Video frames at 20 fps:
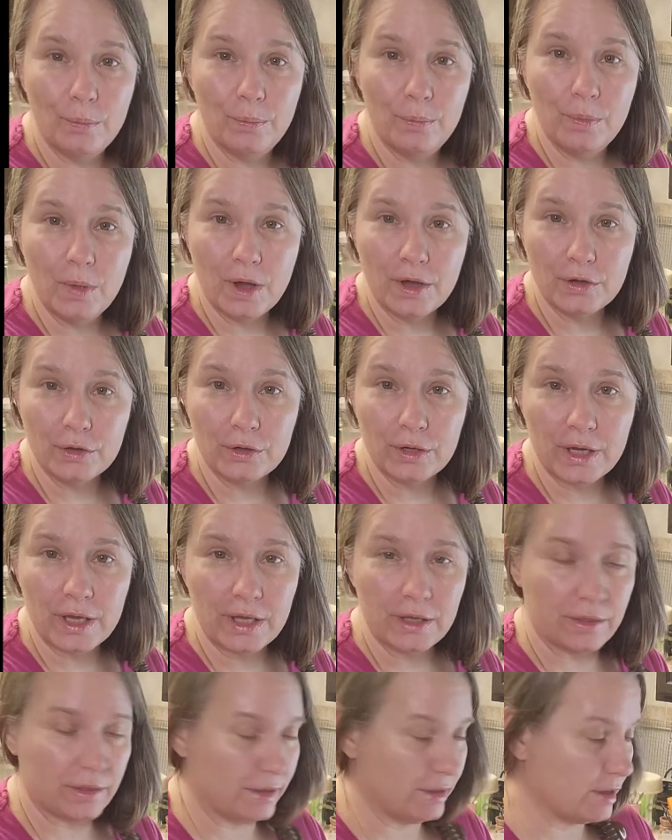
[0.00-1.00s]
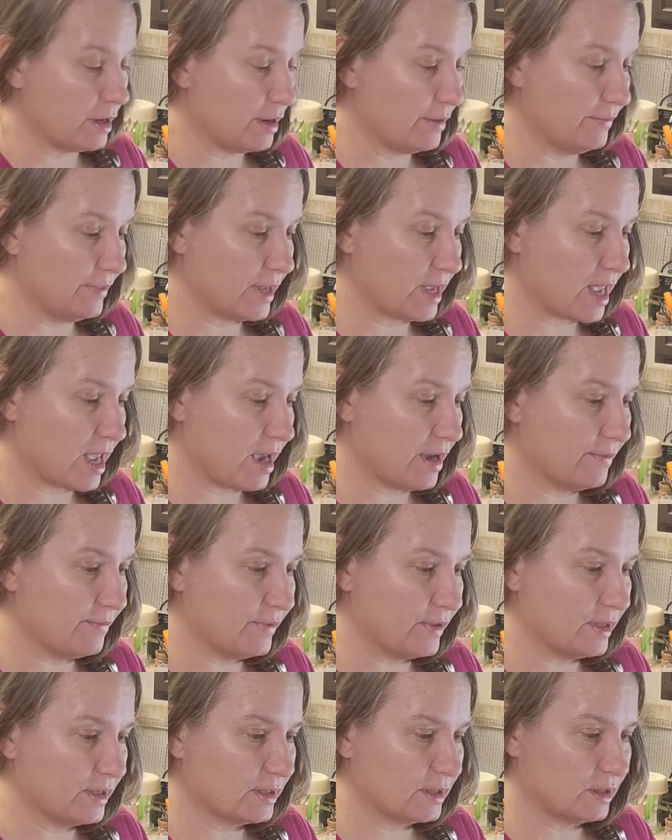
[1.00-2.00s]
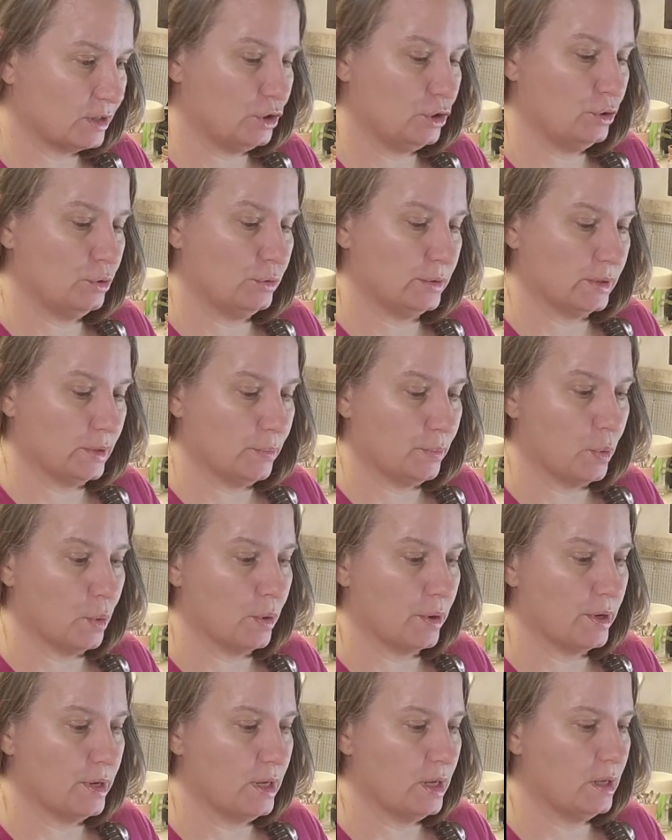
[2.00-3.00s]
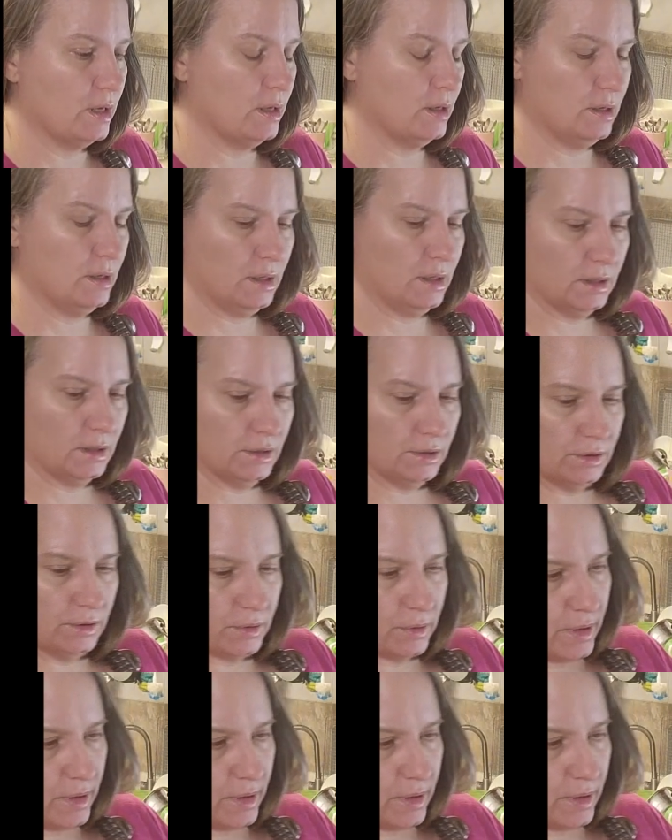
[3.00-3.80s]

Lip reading: underneath of the canvas to support it, so